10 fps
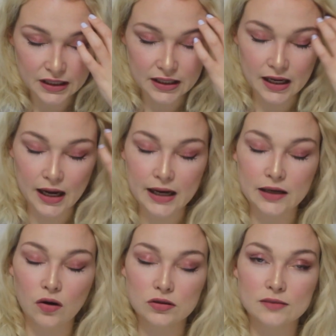yeah,
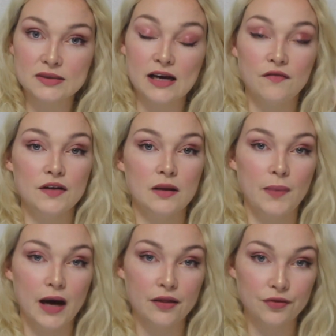he locked himself in the
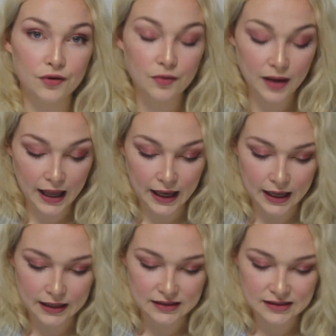bathroom,
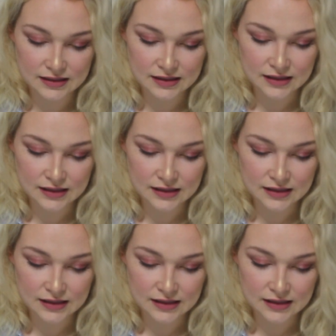and